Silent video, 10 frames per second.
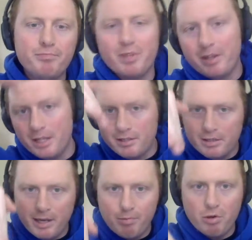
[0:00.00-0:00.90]
and then
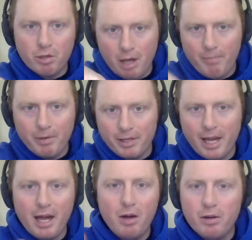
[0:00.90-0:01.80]
they broke up and
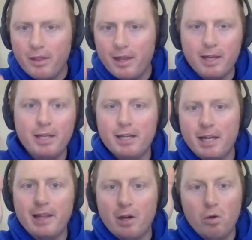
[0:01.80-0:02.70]
down, and then he
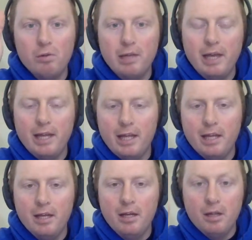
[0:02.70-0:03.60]
dated that old
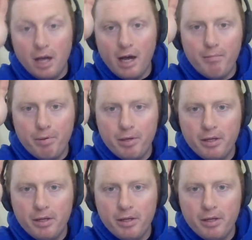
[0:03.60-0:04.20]
lady up,